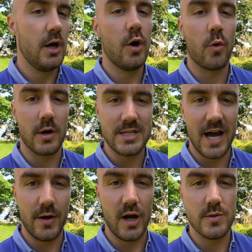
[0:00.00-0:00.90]
or a
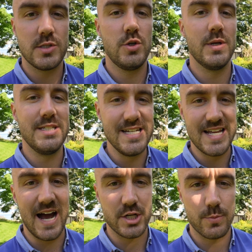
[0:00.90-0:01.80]
townhouse to a
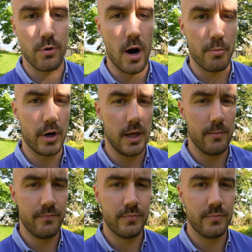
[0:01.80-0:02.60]
detached property.